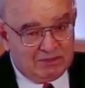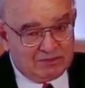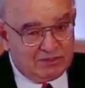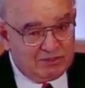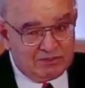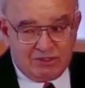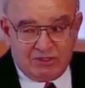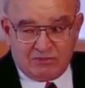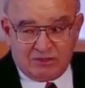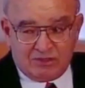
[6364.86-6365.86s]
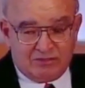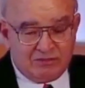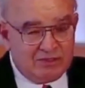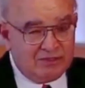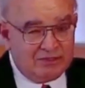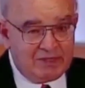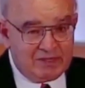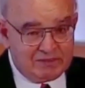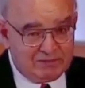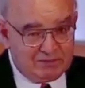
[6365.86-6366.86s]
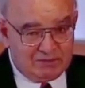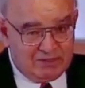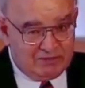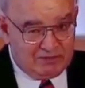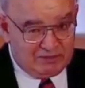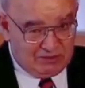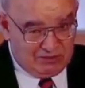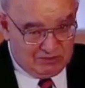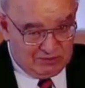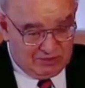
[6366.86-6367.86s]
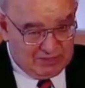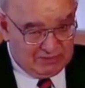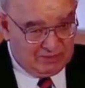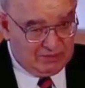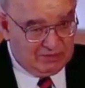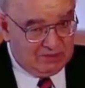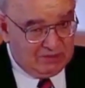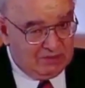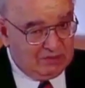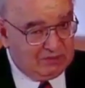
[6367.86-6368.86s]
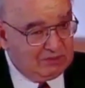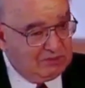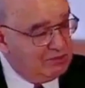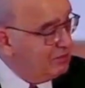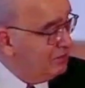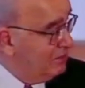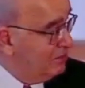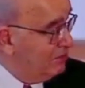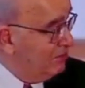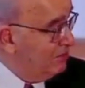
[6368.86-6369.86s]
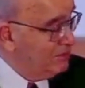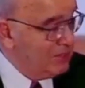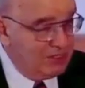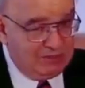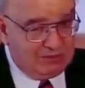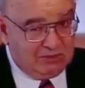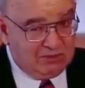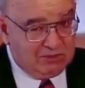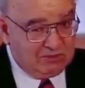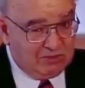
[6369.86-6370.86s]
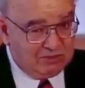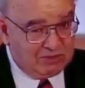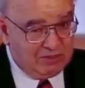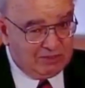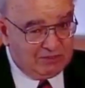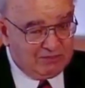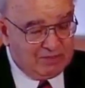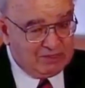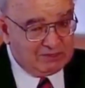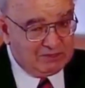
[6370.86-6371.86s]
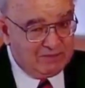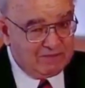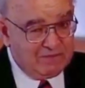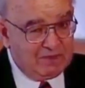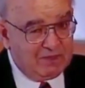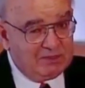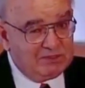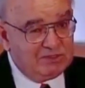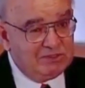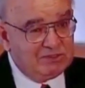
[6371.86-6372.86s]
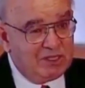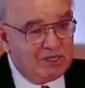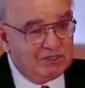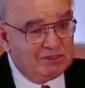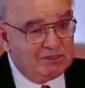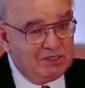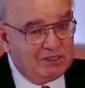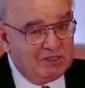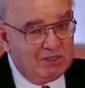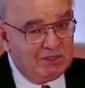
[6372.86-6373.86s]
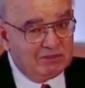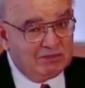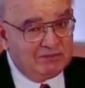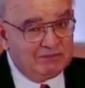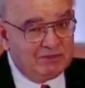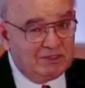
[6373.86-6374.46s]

surgery and whatever, and cancer was never cured that way. She decided to go into alternative medicine. She started taking a lot of